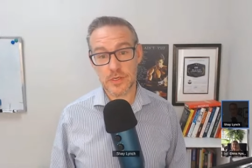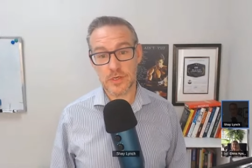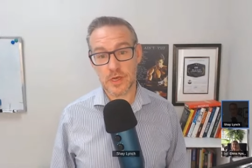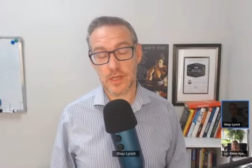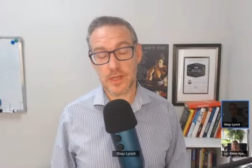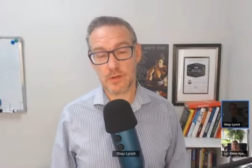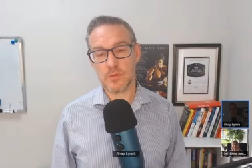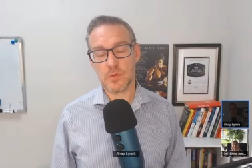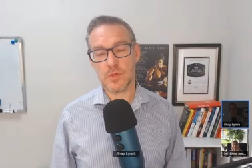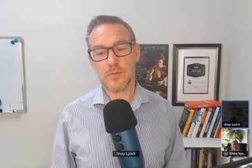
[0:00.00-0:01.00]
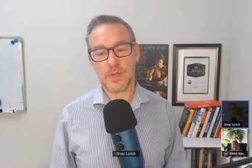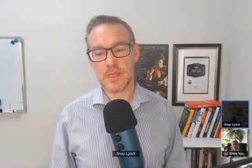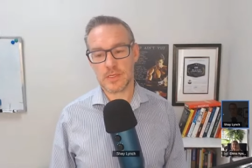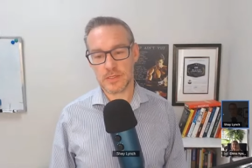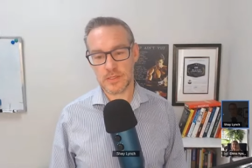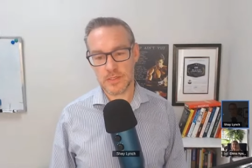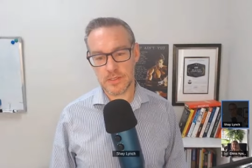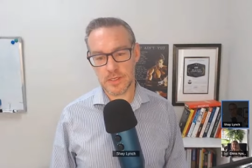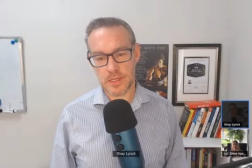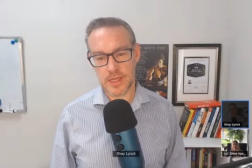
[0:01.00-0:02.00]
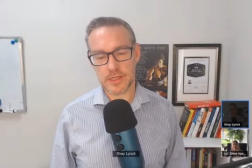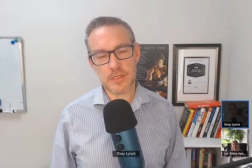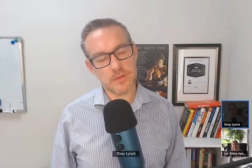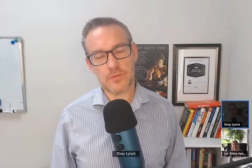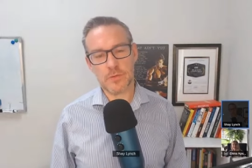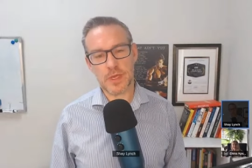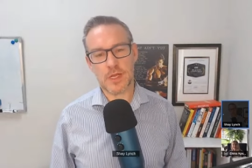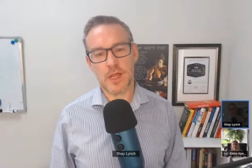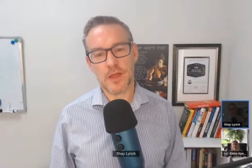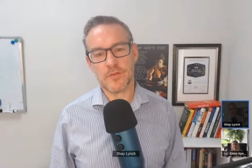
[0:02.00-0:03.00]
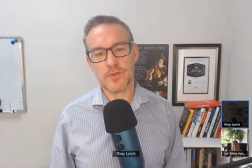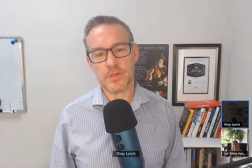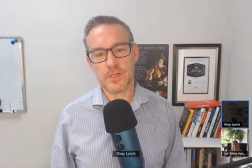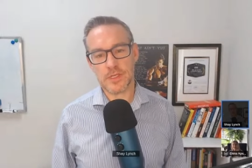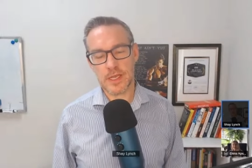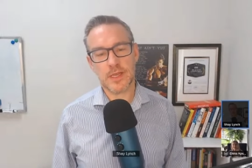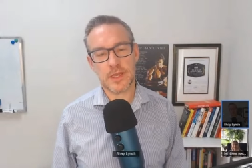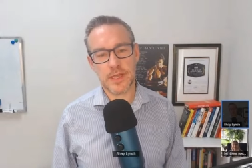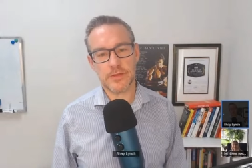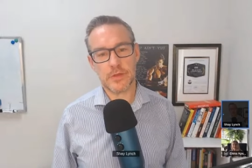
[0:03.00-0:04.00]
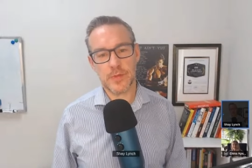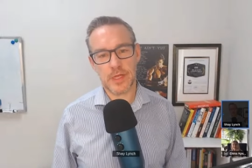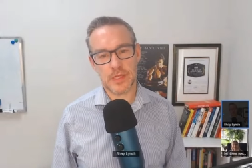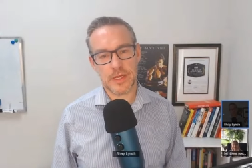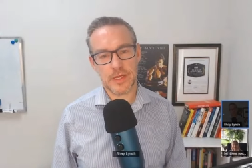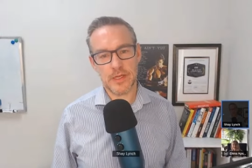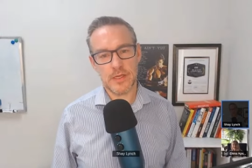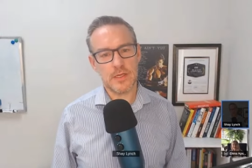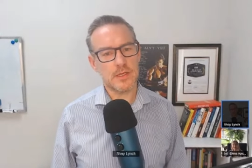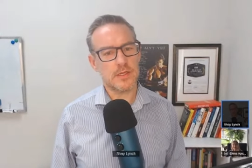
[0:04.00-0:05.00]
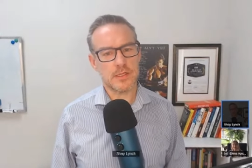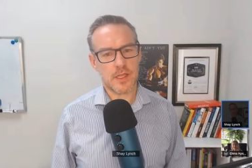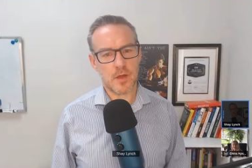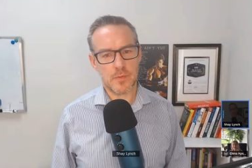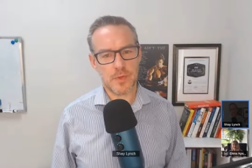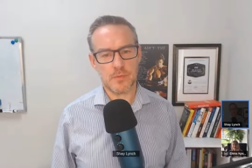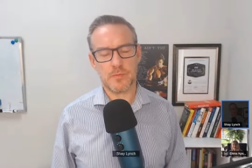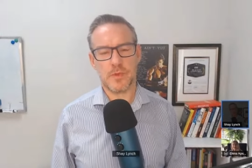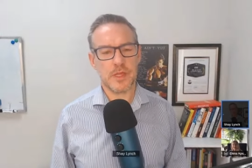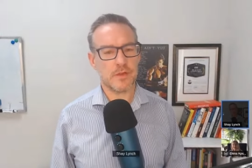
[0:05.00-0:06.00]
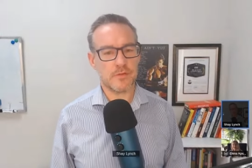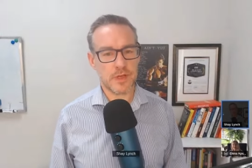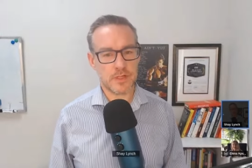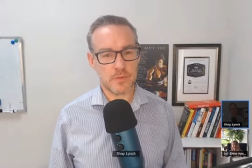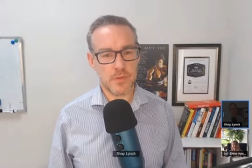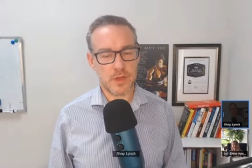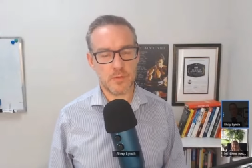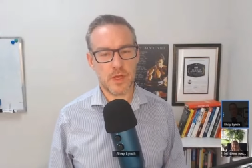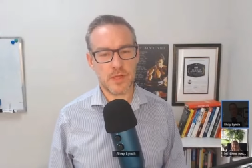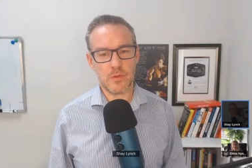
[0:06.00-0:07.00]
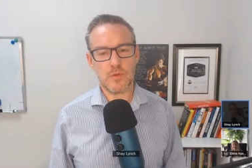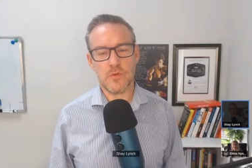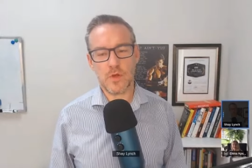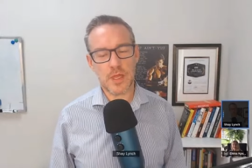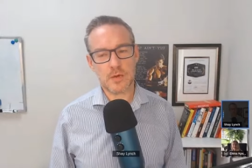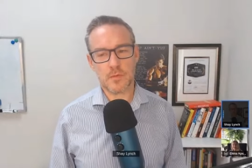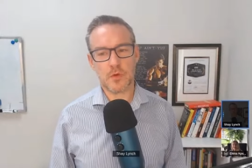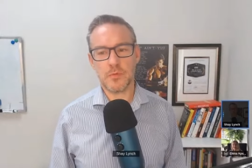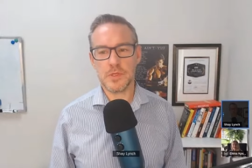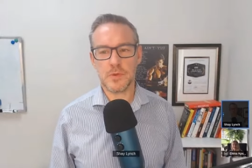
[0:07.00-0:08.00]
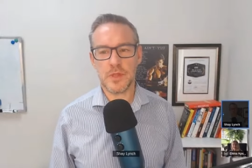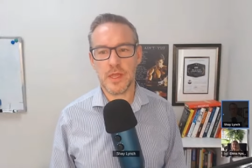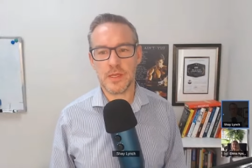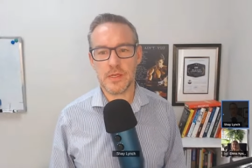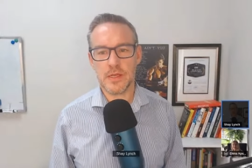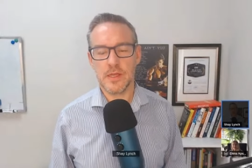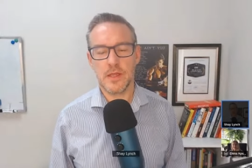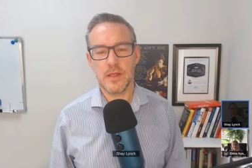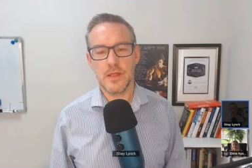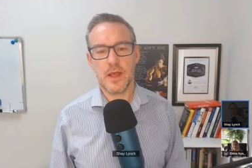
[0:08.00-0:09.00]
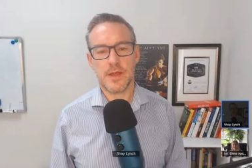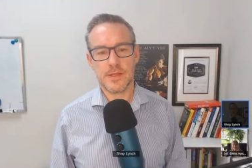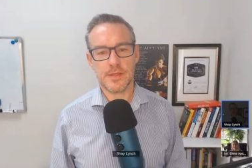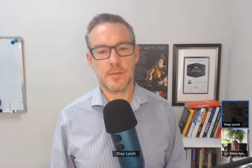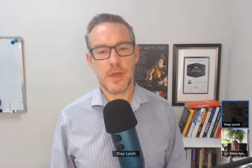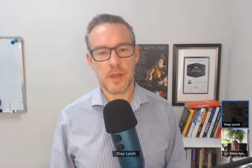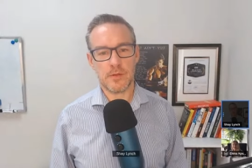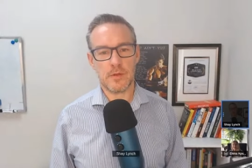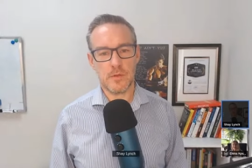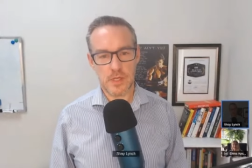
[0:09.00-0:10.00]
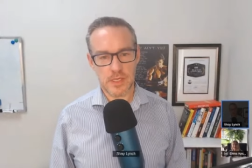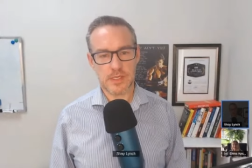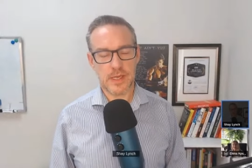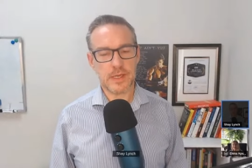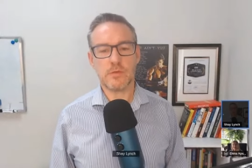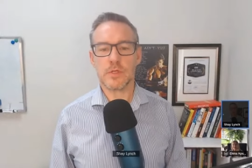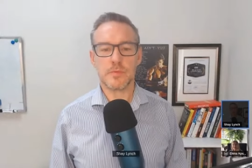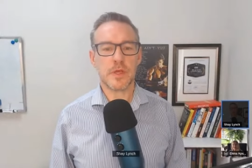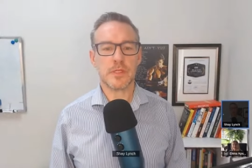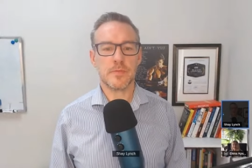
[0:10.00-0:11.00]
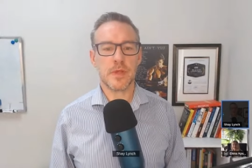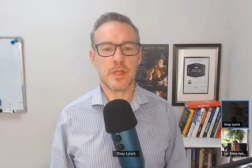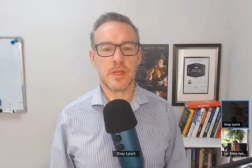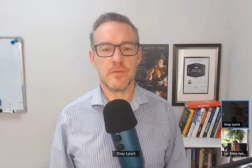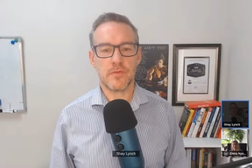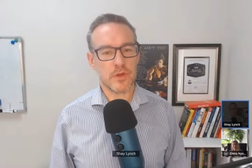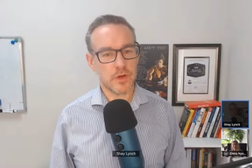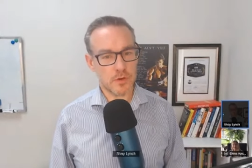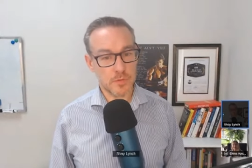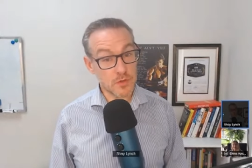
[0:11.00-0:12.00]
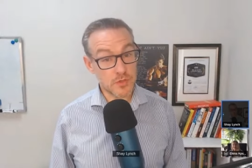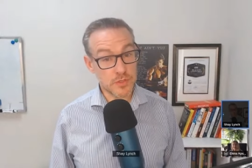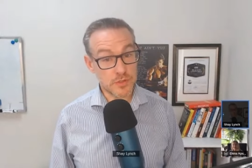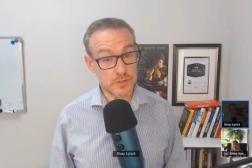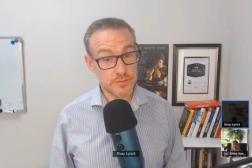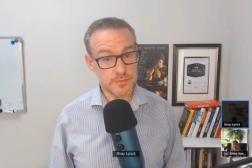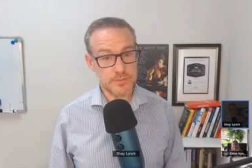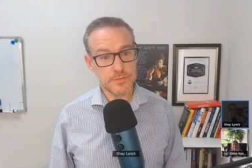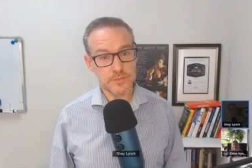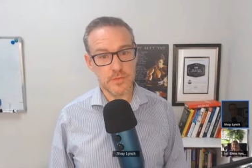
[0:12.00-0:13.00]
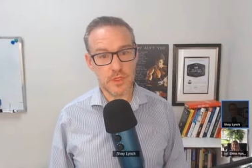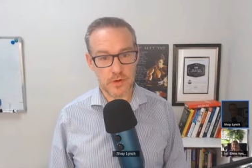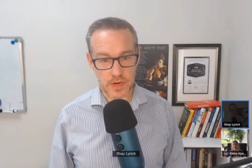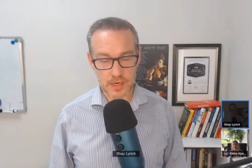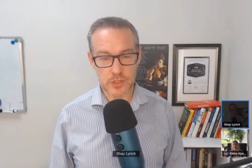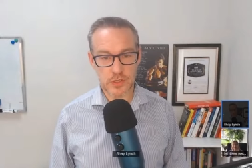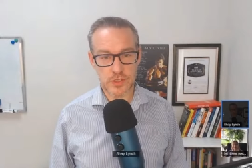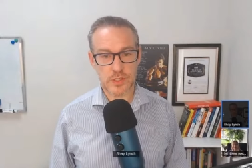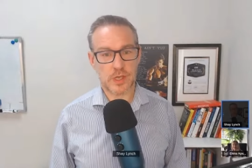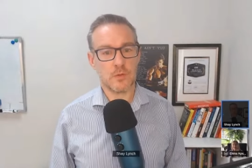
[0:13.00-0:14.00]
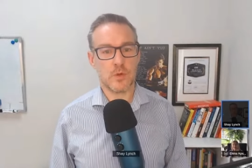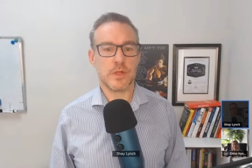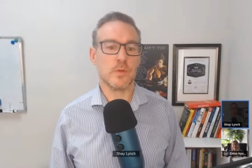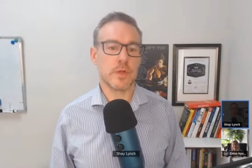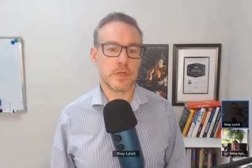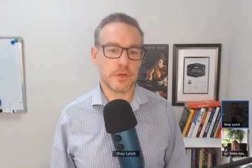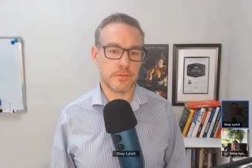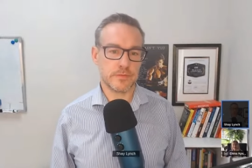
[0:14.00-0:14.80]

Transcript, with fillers: And that was one of the biggest lessons for me in life, is to take accountability, stop being the victim. And I think we've all had our moments with that. And it's about taking responsibility for your emotions, your actions, and where you want to go.